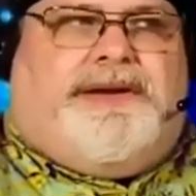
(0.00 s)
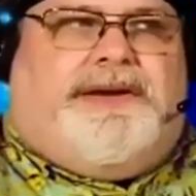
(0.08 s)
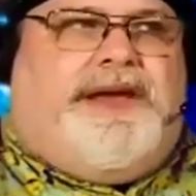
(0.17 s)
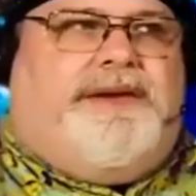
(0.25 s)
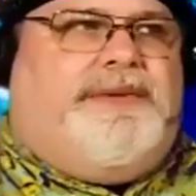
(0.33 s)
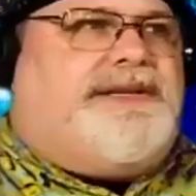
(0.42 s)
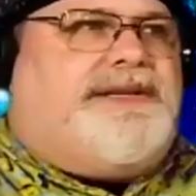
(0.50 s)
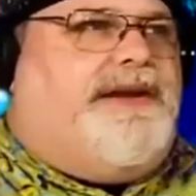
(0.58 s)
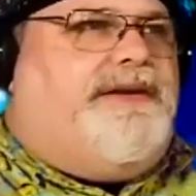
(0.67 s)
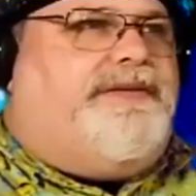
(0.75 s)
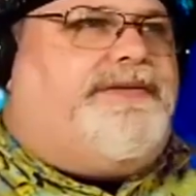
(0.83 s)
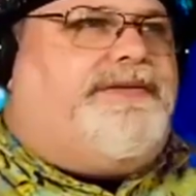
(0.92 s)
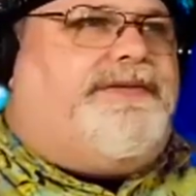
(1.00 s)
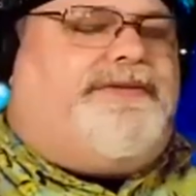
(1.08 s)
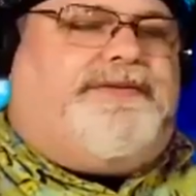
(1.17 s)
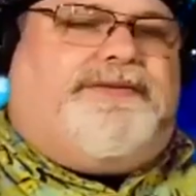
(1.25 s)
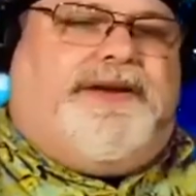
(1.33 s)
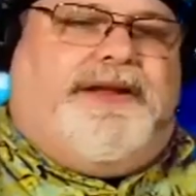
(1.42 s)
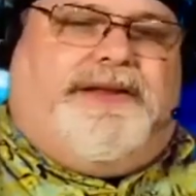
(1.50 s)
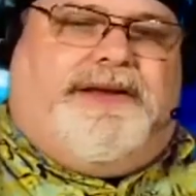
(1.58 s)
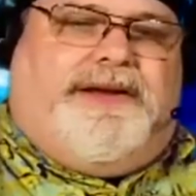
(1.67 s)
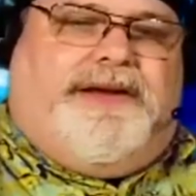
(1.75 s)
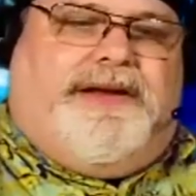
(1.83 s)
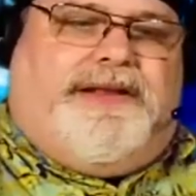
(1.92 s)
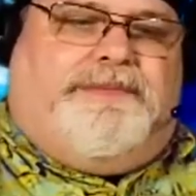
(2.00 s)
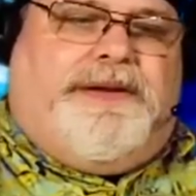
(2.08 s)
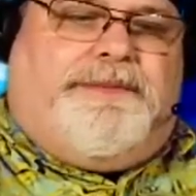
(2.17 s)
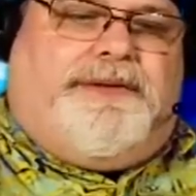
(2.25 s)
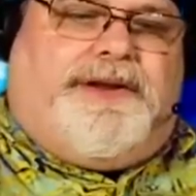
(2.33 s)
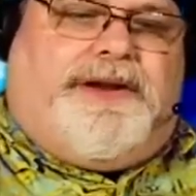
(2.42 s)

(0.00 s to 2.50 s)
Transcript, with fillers: keep myself and the and the people